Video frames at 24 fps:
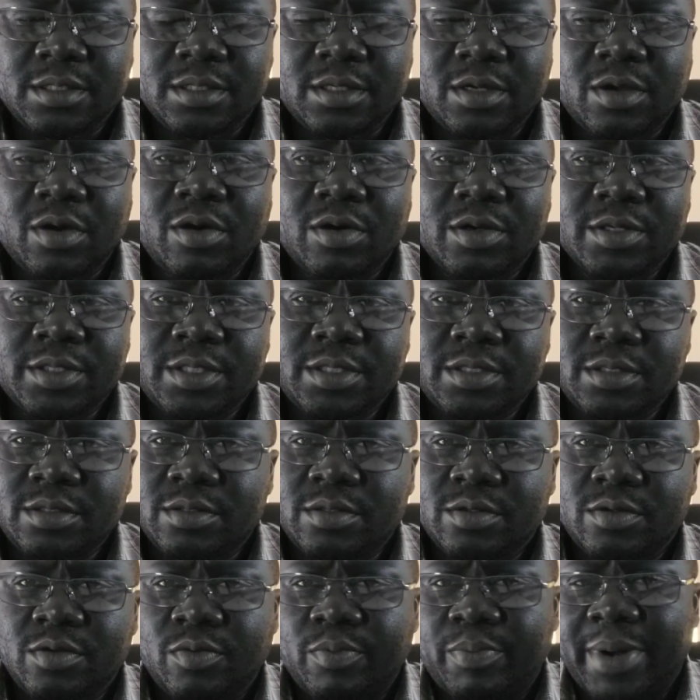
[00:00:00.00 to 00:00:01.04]
costs,
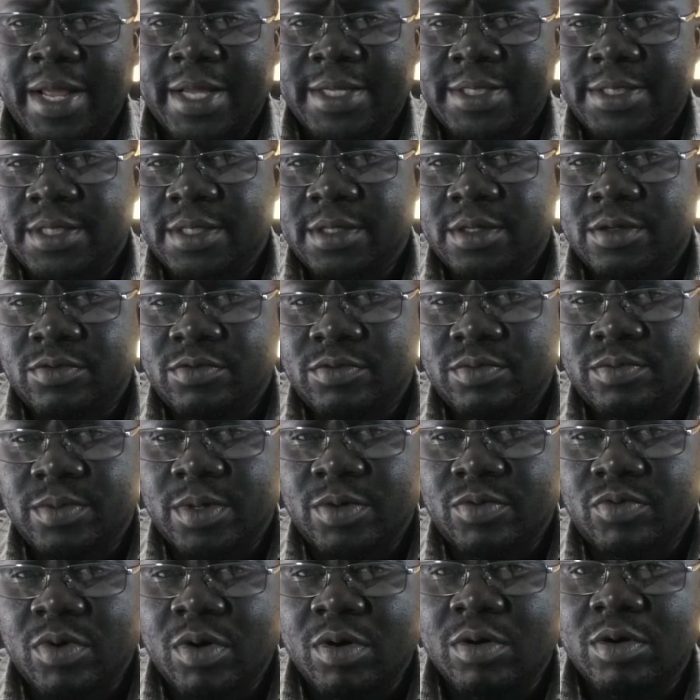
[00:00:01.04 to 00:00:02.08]
you blast the
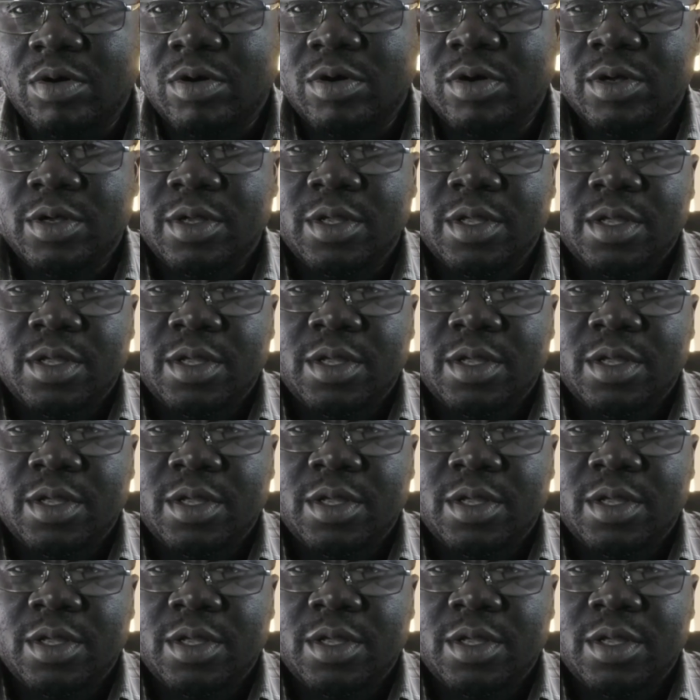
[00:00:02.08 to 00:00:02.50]
rock,